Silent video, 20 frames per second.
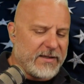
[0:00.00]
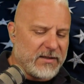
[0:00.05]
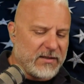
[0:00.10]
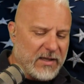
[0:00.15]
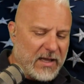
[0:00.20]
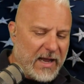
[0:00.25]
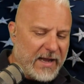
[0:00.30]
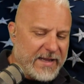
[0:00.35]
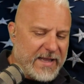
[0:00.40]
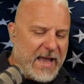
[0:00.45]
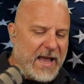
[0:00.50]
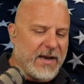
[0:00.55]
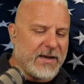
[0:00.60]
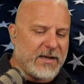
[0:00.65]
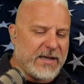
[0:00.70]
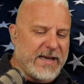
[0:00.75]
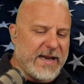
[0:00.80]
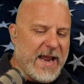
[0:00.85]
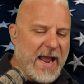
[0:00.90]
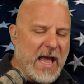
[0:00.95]
Again,
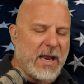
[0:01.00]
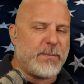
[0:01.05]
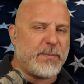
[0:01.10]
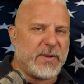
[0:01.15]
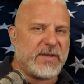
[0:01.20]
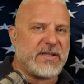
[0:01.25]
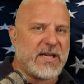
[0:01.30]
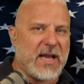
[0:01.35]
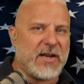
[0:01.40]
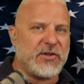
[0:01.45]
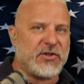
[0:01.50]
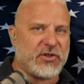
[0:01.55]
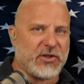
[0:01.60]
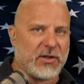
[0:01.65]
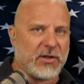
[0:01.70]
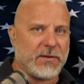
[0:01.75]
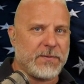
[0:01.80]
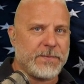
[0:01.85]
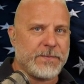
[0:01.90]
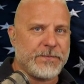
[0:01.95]
he had
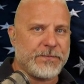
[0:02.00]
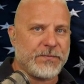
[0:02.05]
potential.